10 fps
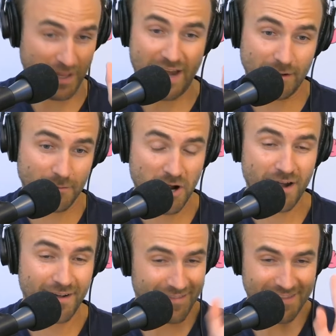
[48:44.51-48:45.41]
Platinum
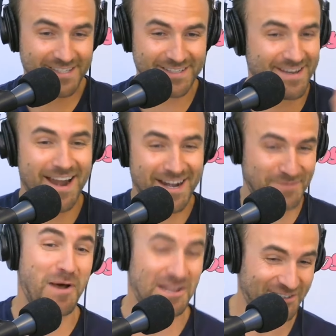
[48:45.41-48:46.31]
card. This is not a
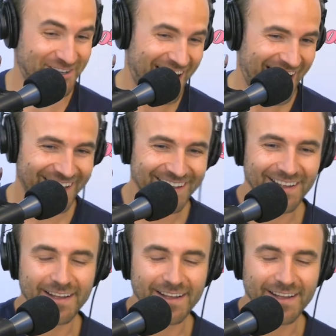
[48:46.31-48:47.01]
sponsored yeah. ad.